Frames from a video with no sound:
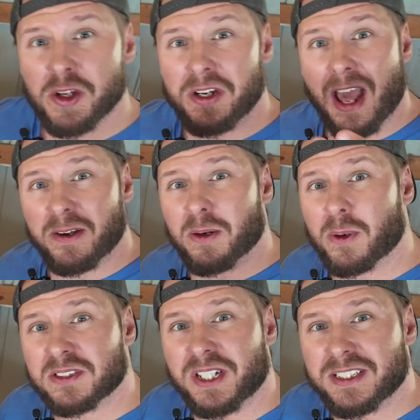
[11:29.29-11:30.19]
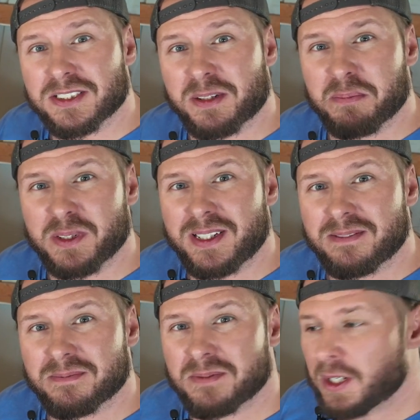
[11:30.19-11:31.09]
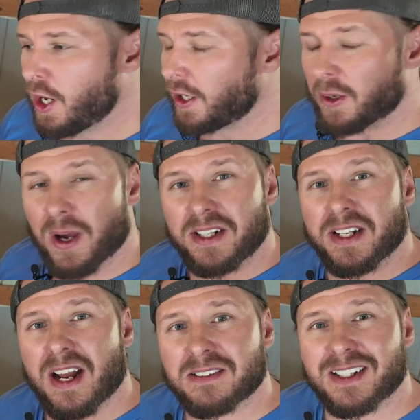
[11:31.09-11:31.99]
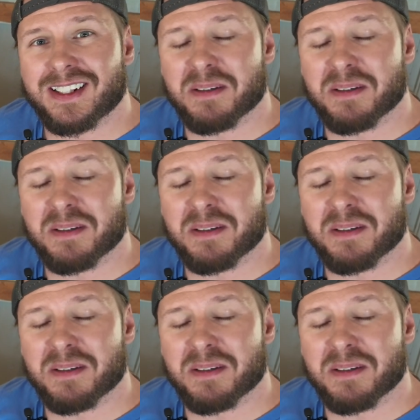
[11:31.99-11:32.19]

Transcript: now your oil change is complete. Go ahead and get out there,